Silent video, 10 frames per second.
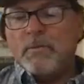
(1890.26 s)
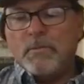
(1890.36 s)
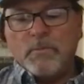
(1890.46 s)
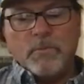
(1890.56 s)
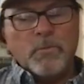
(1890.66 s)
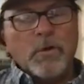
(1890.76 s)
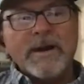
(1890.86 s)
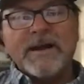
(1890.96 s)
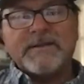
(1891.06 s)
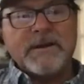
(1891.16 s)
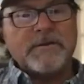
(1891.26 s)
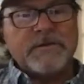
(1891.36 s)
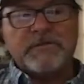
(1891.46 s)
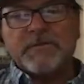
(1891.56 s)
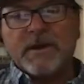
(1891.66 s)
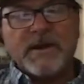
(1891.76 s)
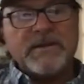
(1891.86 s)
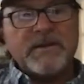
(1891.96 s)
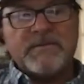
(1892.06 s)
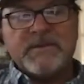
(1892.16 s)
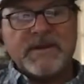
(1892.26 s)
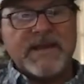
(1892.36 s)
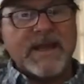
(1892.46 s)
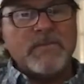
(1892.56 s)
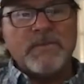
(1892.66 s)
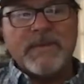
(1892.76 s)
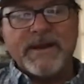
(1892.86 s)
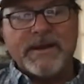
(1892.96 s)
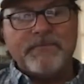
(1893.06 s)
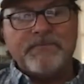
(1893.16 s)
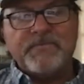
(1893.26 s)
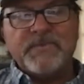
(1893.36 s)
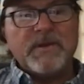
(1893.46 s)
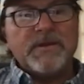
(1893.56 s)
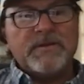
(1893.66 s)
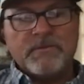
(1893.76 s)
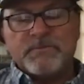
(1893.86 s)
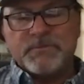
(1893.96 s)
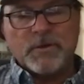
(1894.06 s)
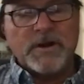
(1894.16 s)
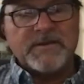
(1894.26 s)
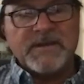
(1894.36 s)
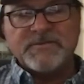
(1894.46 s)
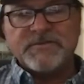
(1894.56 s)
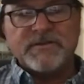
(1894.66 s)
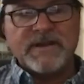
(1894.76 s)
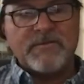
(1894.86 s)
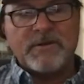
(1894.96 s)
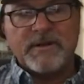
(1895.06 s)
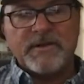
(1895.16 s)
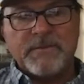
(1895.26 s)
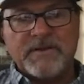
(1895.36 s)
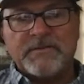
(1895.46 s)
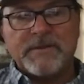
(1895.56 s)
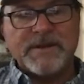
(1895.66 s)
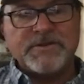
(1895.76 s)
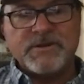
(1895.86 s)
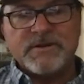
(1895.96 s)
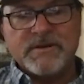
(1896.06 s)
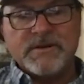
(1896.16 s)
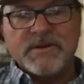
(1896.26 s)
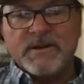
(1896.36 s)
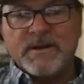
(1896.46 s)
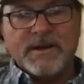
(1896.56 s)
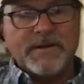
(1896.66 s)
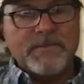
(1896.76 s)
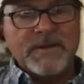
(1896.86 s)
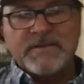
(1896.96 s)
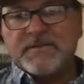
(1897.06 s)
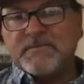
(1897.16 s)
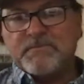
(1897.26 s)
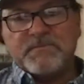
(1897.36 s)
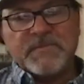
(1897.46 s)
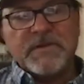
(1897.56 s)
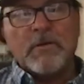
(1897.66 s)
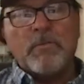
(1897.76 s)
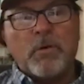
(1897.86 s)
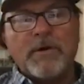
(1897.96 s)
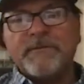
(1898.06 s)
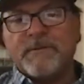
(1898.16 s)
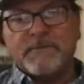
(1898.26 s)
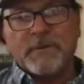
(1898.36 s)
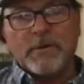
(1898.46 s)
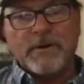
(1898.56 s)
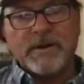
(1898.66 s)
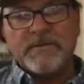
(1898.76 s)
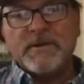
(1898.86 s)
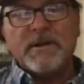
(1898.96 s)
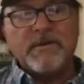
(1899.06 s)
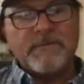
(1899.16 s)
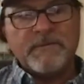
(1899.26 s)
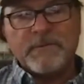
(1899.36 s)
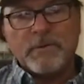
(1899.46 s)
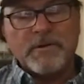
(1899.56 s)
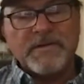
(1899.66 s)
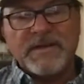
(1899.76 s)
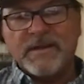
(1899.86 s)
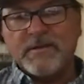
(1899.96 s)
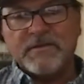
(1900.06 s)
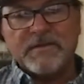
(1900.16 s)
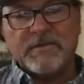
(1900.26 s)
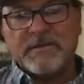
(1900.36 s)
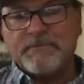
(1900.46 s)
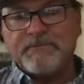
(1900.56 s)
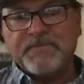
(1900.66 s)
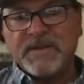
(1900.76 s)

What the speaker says: We're out there just trying to gain momentum, to draw attention to Everglades restoration. It's so important for Florida and for Florida's ecosystem.